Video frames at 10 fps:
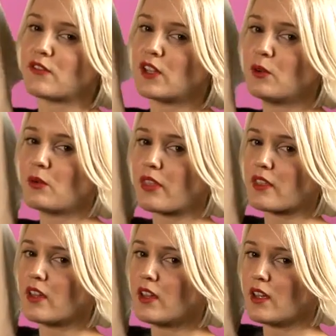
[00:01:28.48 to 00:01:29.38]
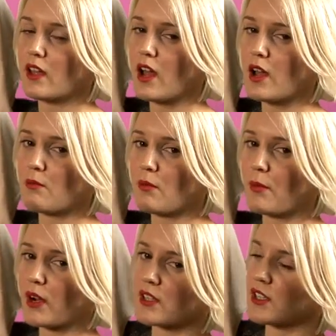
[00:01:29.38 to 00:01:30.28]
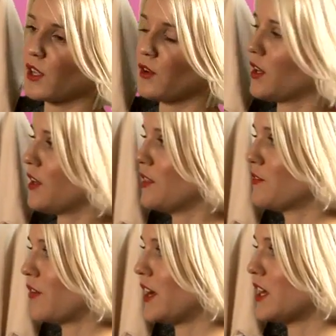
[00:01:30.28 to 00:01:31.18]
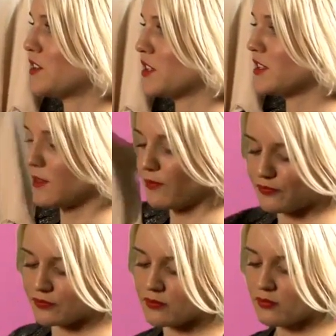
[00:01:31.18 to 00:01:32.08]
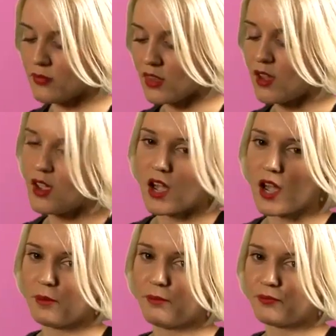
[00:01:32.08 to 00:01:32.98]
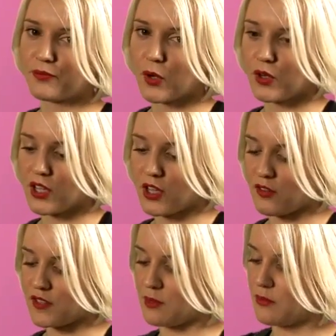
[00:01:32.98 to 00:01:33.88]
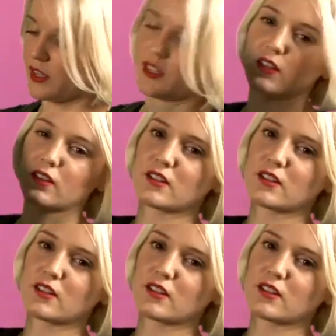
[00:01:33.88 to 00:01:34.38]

feel with the um, American slogan and the frayed edges. Um, or you can go for something